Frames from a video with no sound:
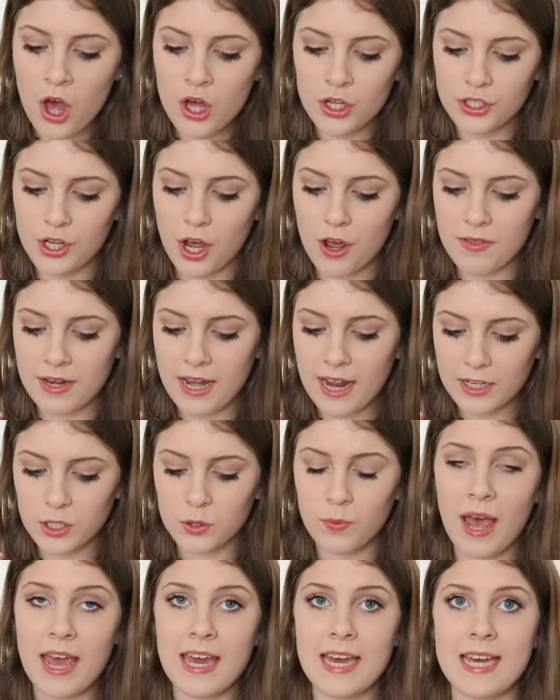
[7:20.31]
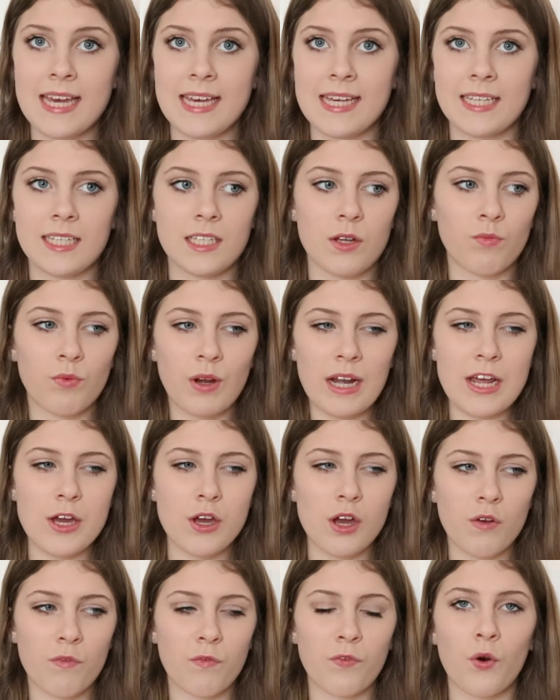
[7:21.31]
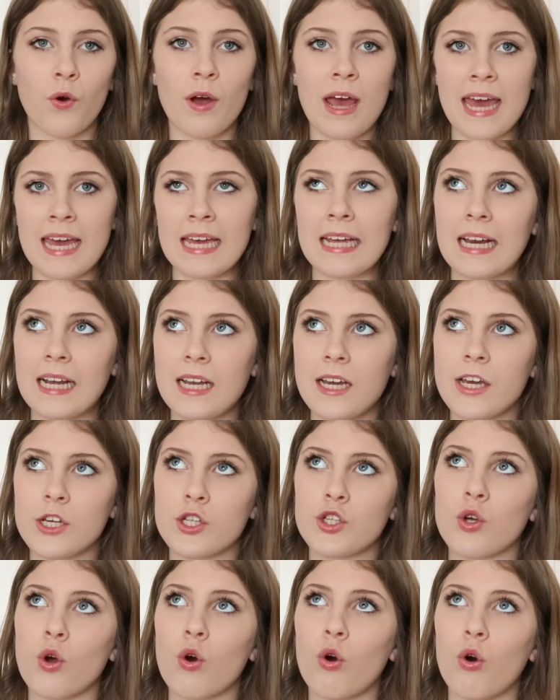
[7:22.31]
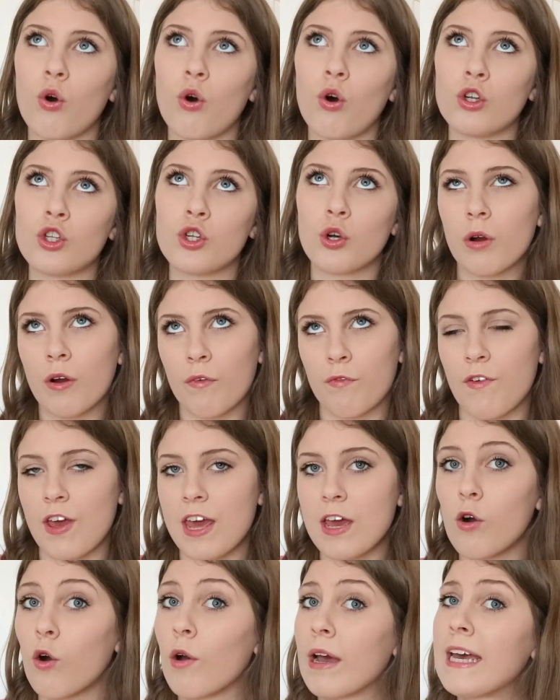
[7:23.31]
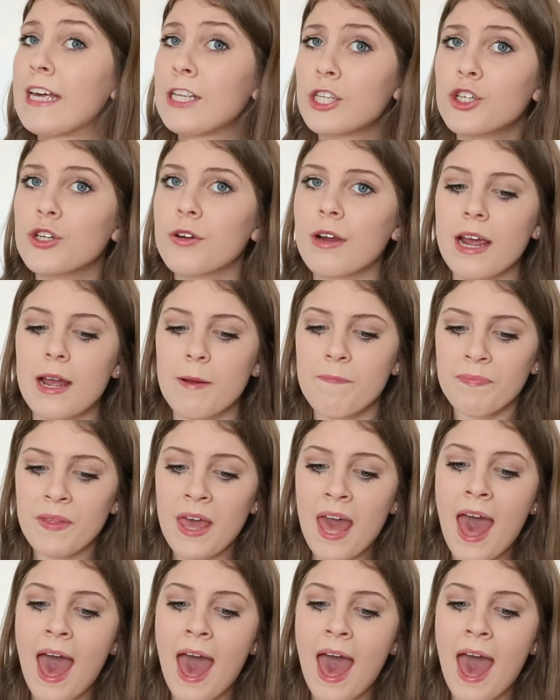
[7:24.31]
So the next way is really good for English or geography or history,